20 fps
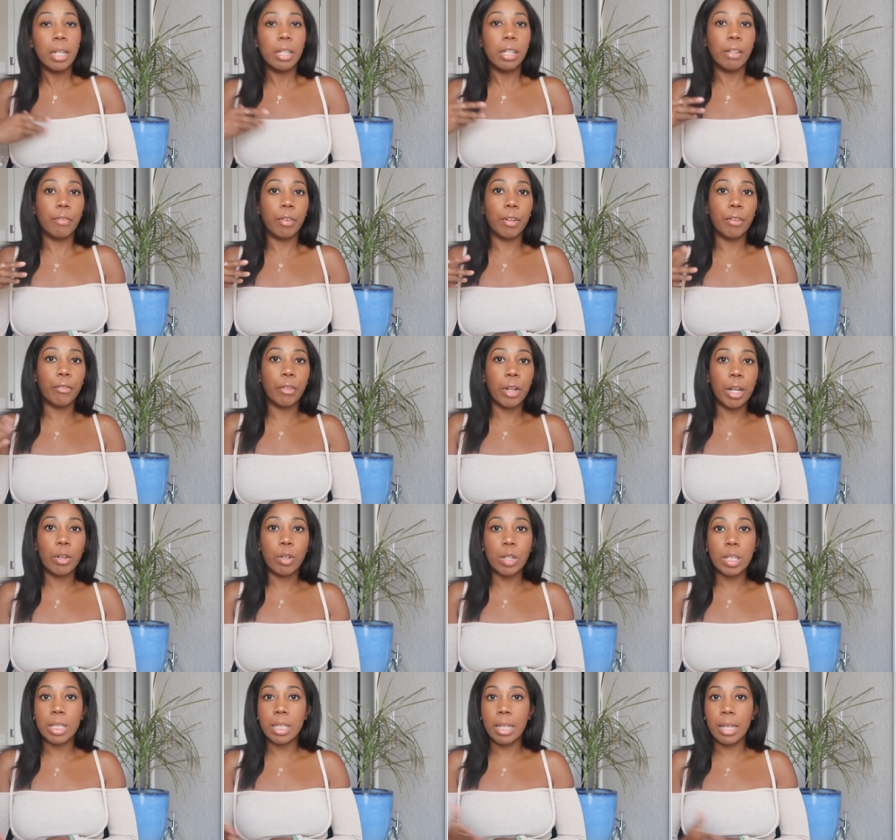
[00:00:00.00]
different
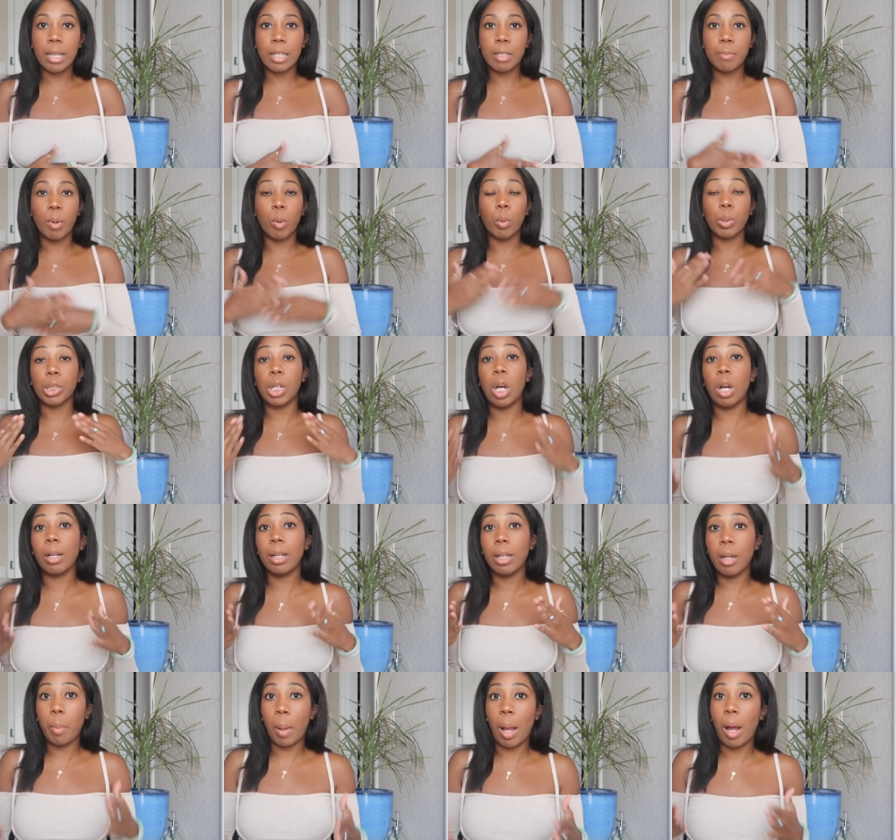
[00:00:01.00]
fragrances, but we're
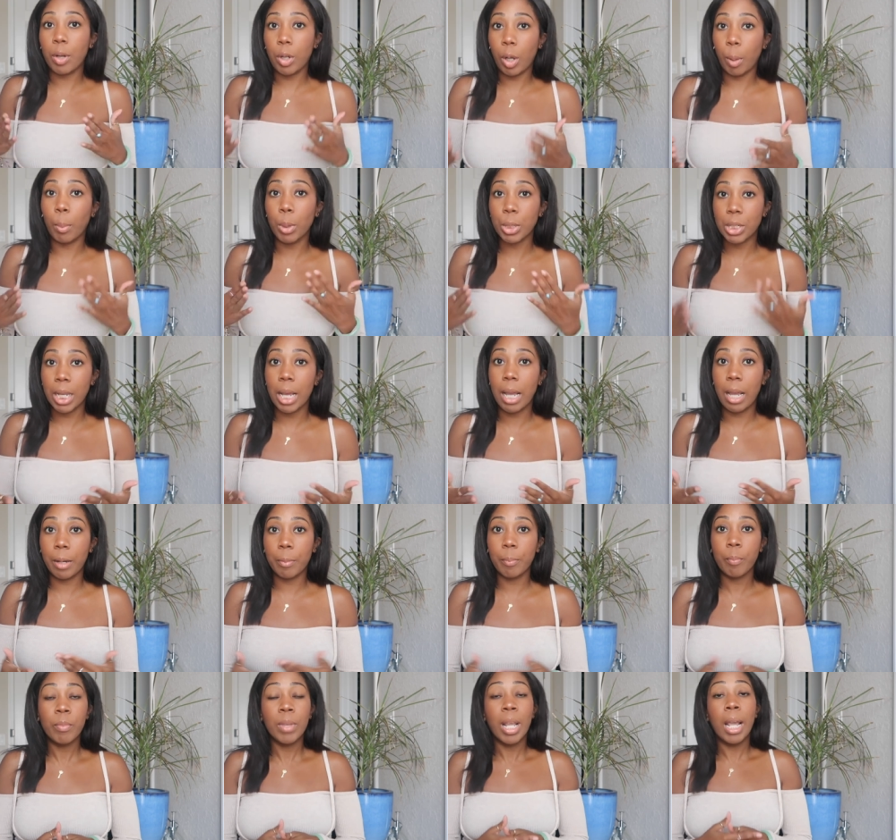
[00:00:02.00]
talking about number
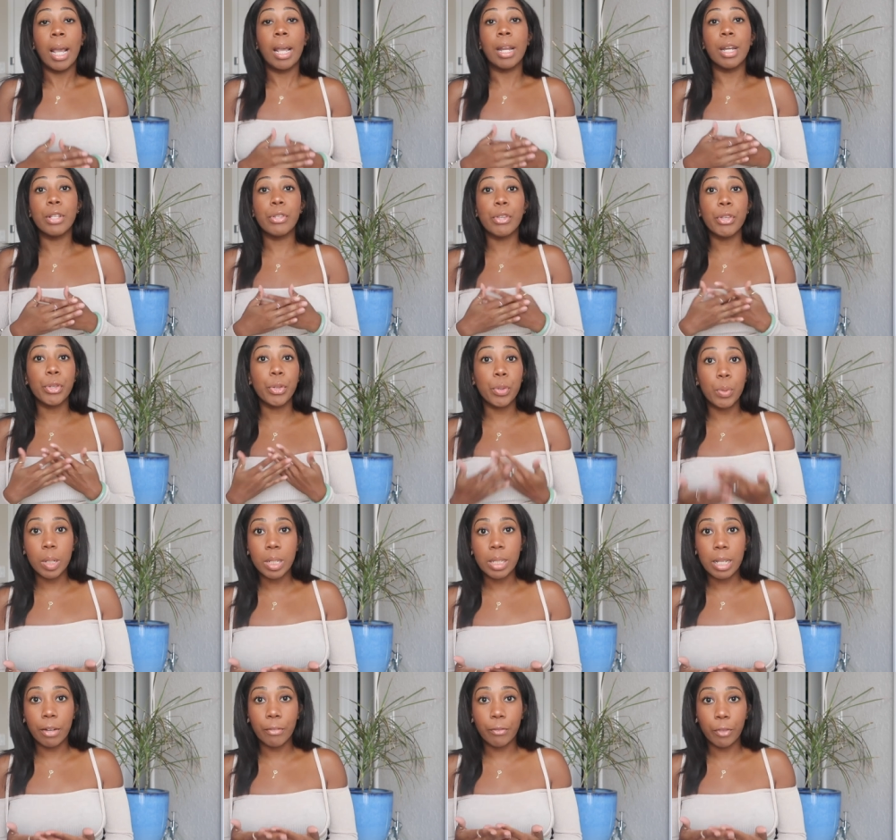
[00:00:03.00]
10. It is a
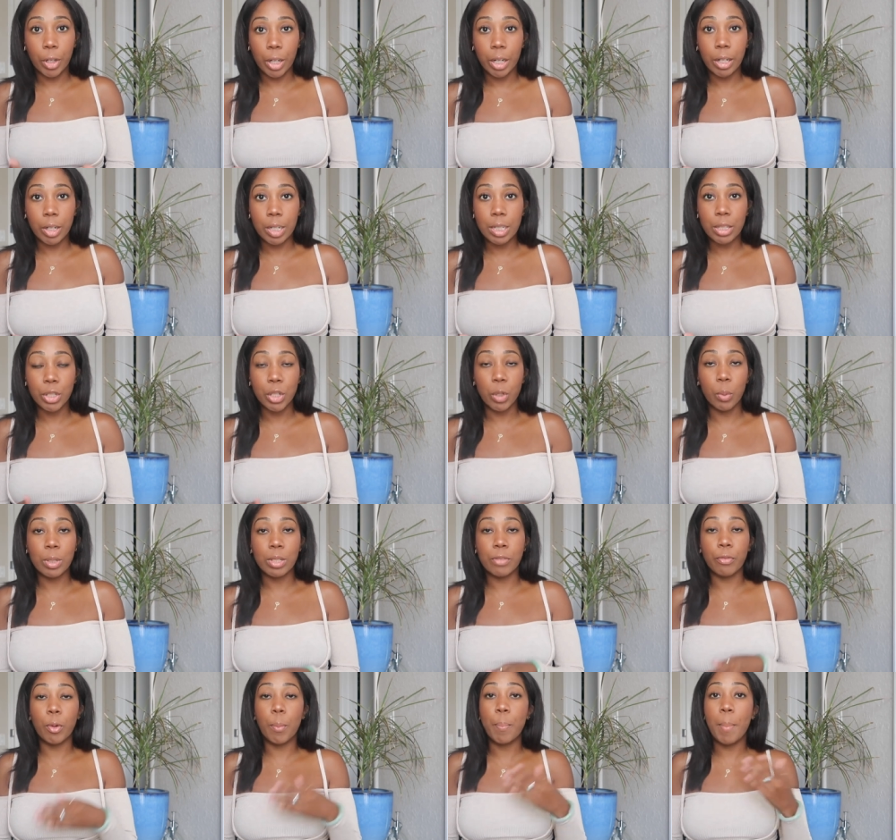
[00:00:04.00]
unisex fragrance, so
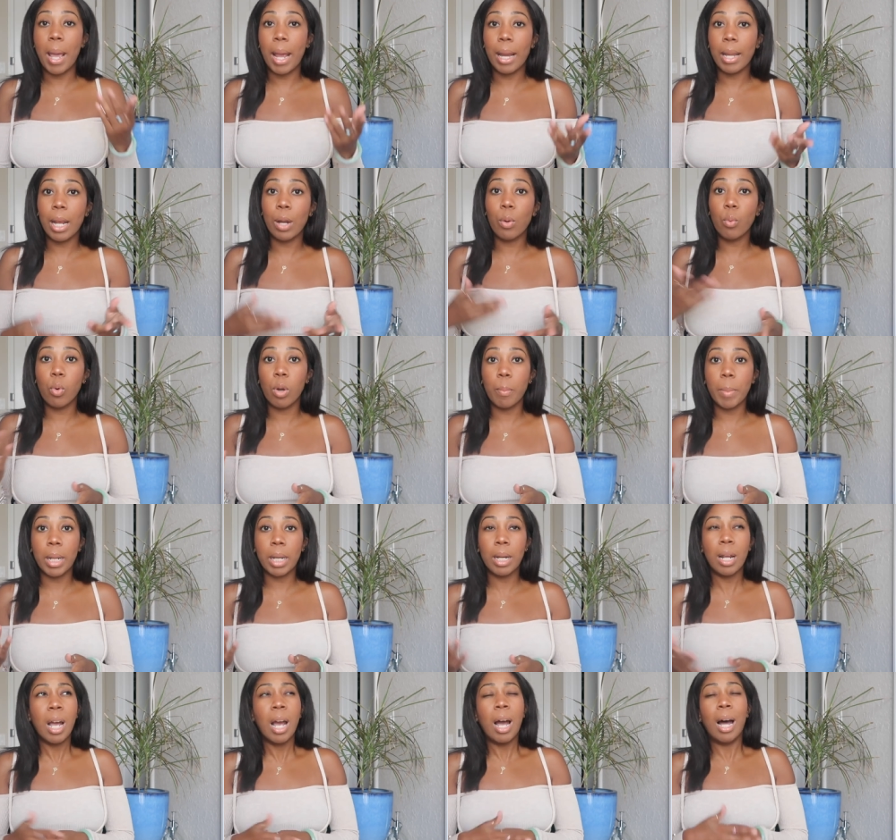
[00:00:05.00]
it's for men and
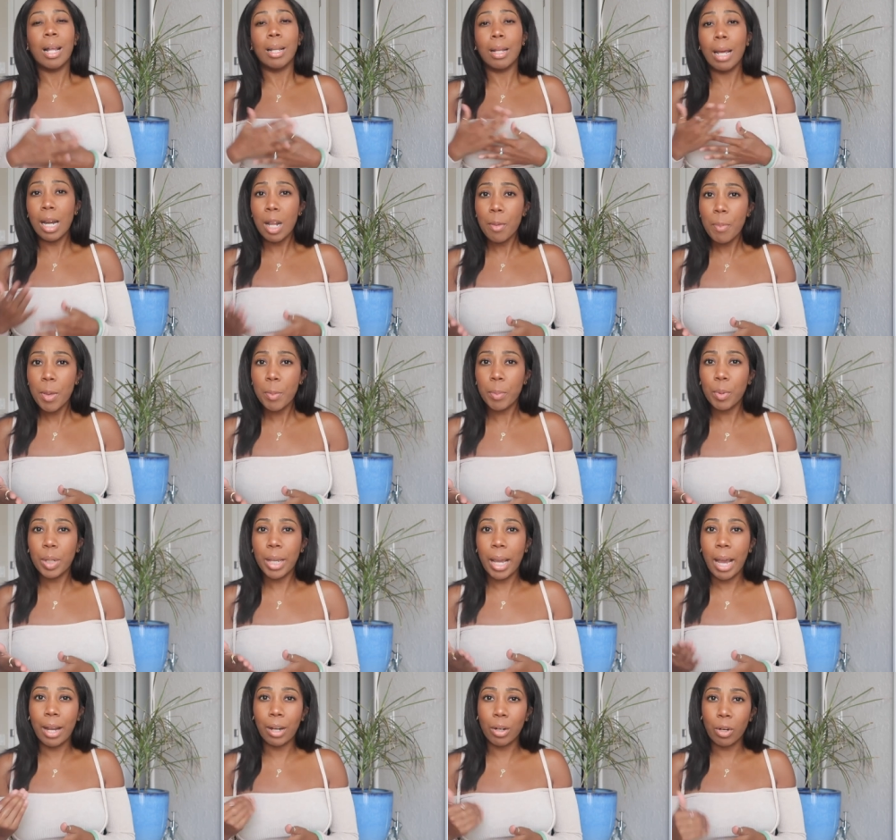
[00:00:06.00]
women. A lot of people
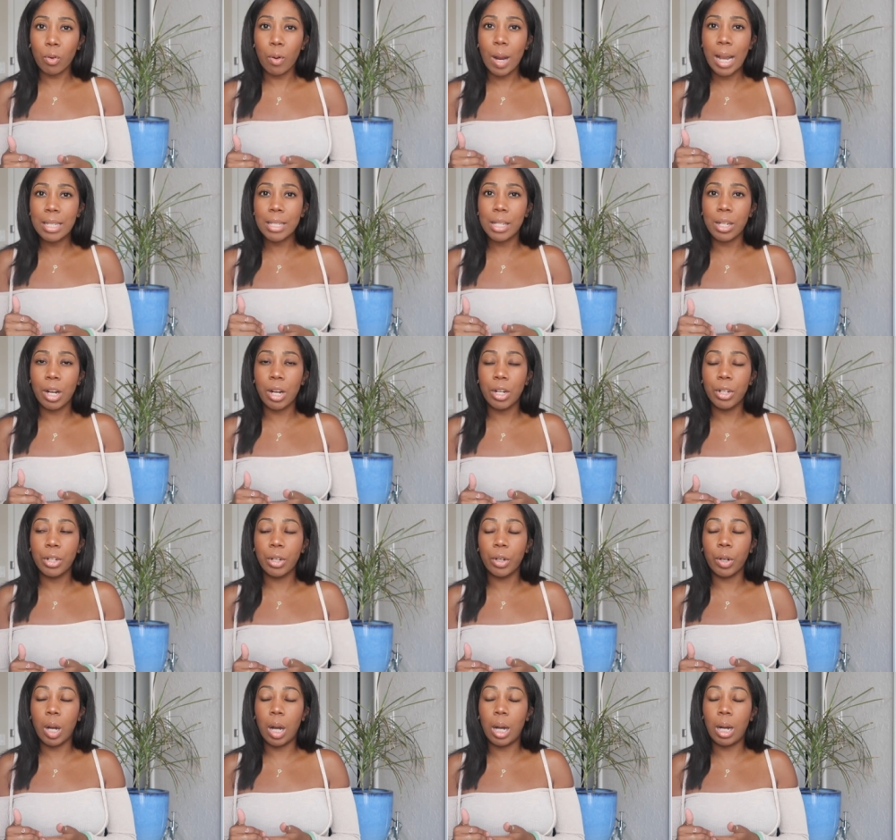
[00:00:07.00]
categorize it
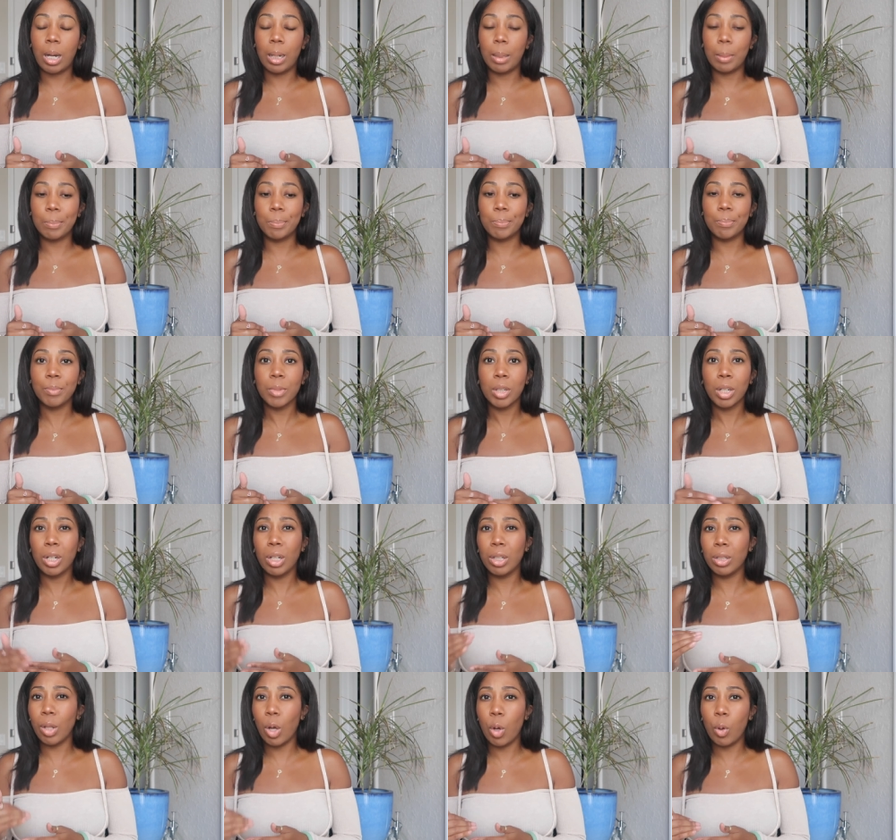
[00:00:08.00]
under
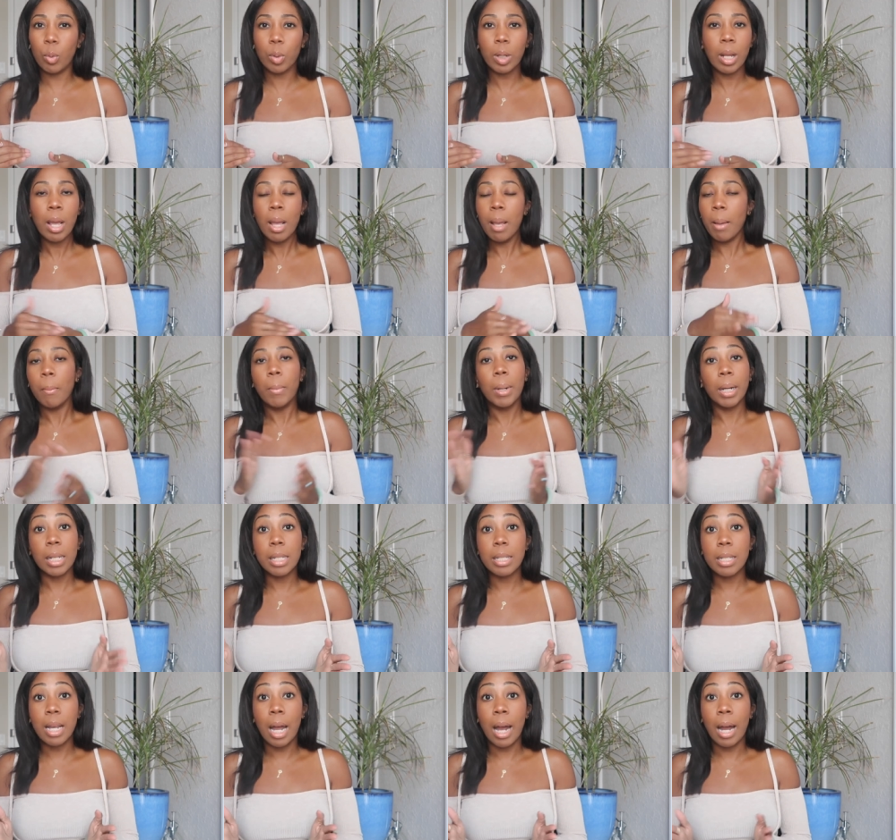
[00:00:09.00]
cologne, but
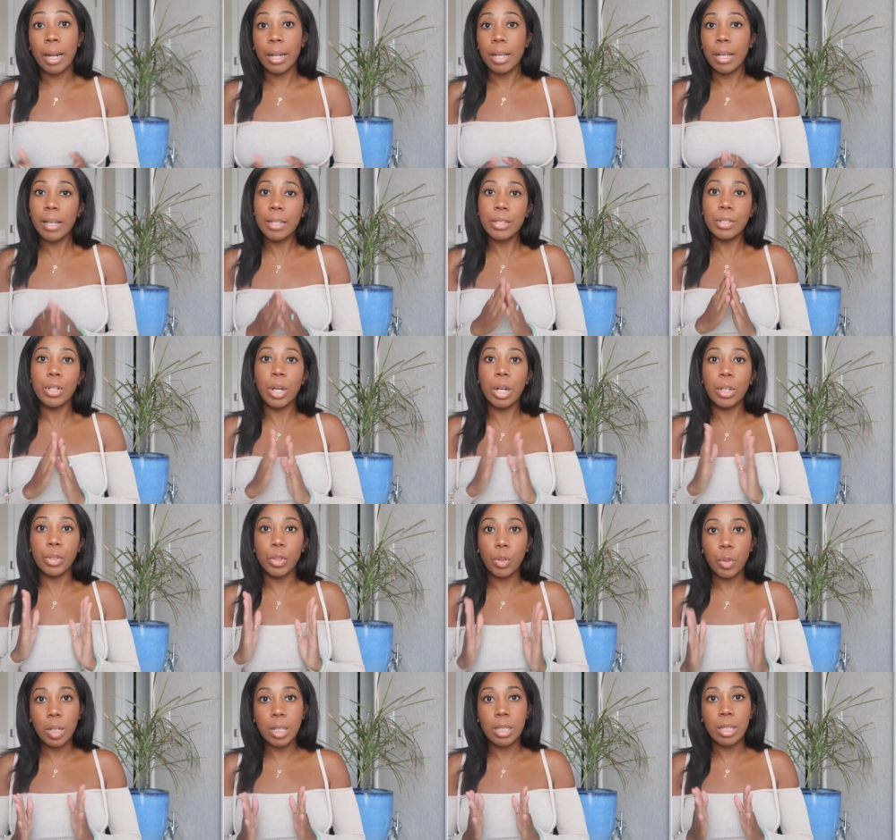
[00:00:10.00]
it's not. It's a
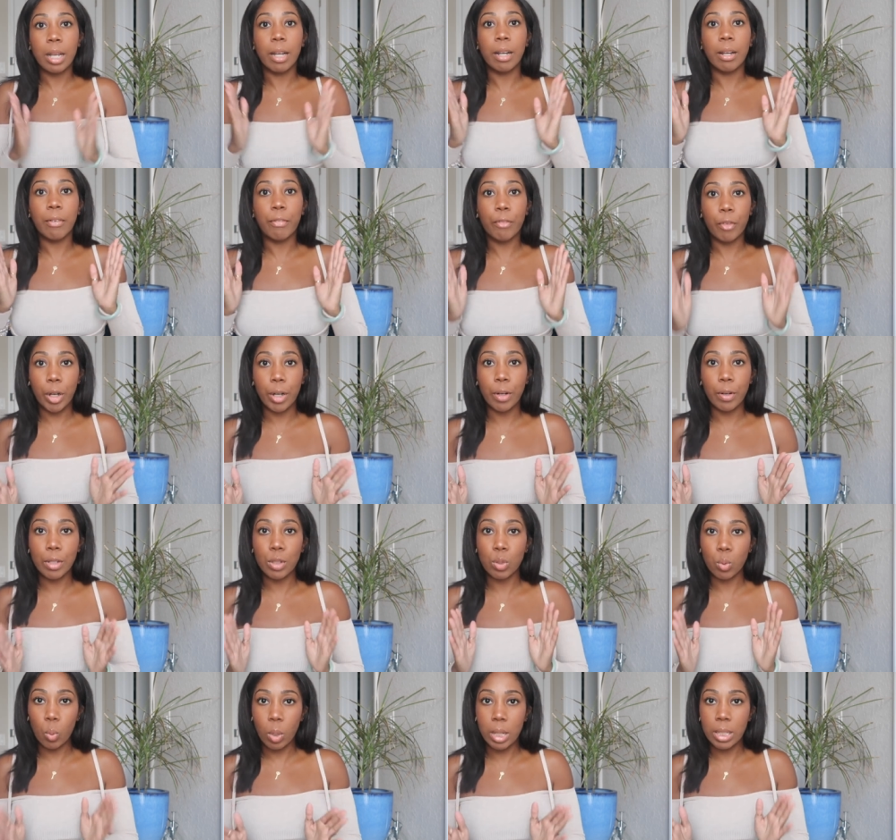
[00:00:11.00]
unisex
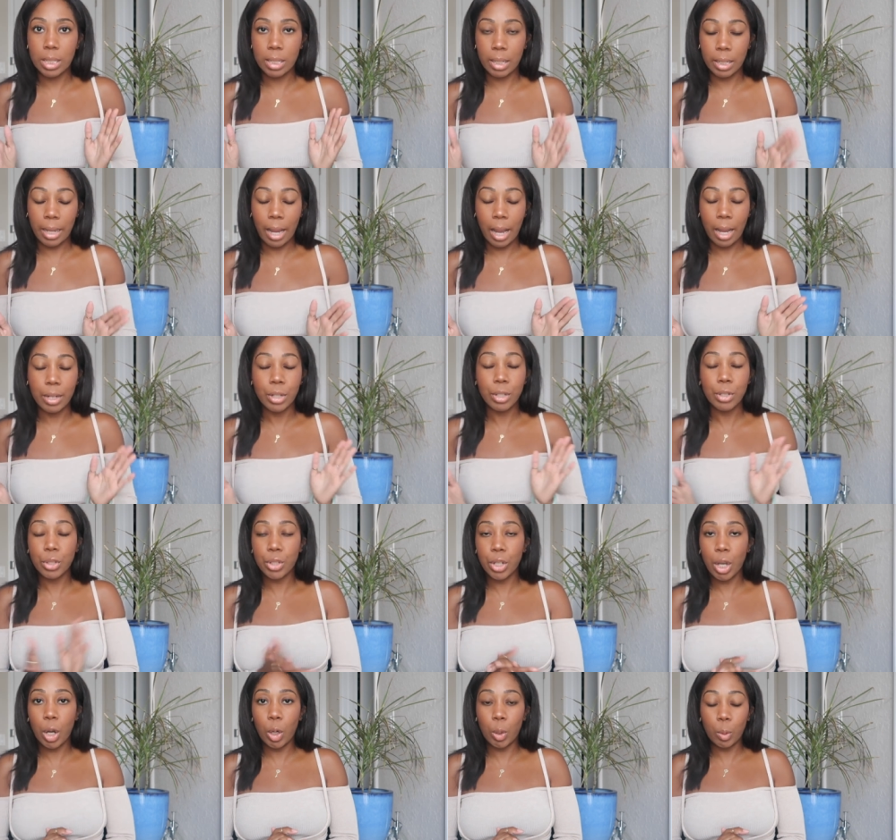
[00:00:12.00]
fragrance once again.
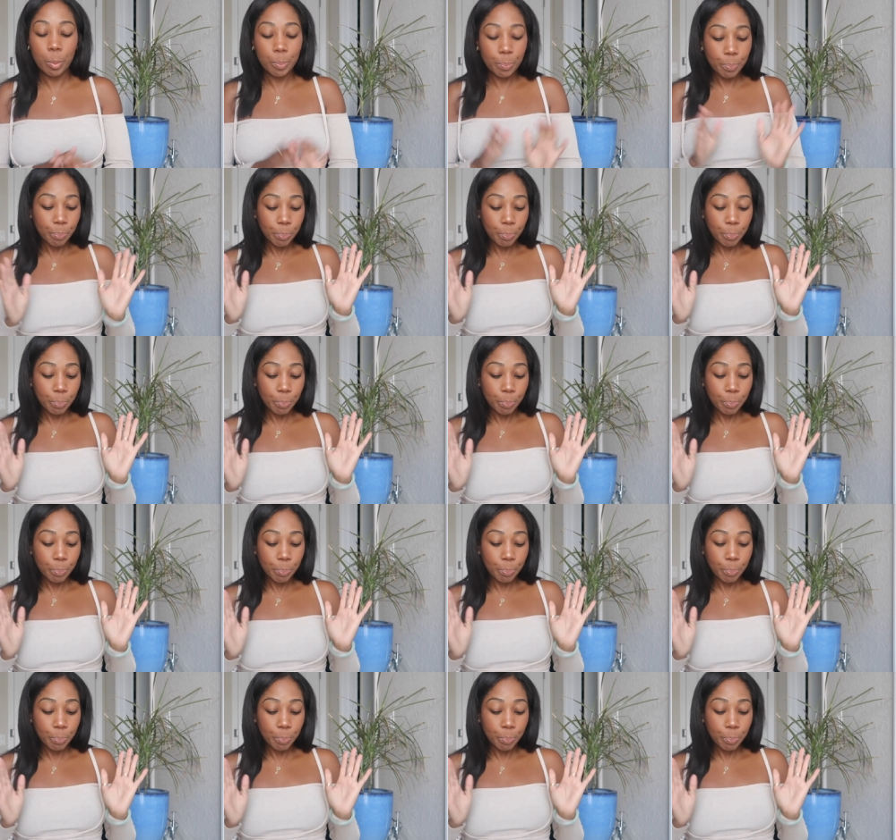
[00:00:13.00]
So